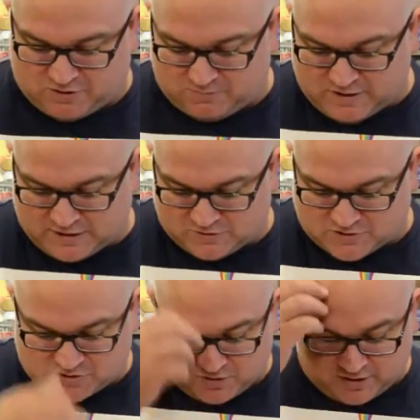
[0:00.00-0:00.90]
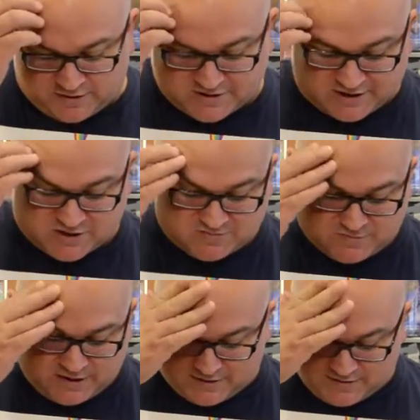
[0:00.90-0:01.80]
got many other toy lines, Action
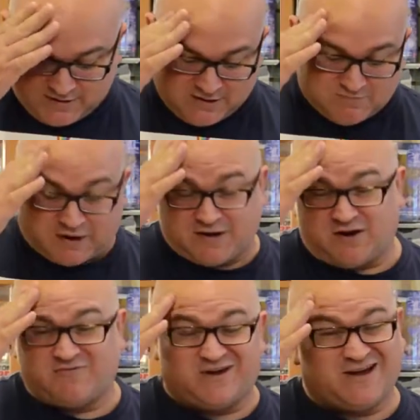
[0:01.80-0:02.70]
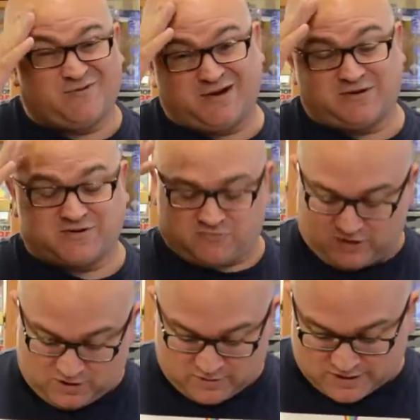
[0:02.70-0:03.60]
Man, mainline
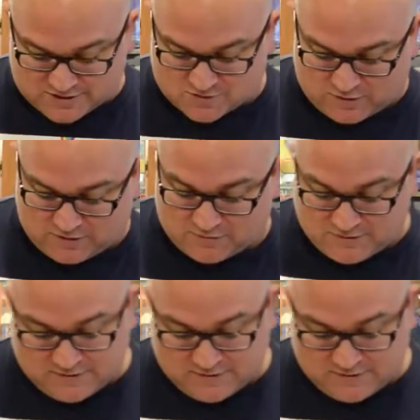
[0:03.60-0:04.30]
railways as well.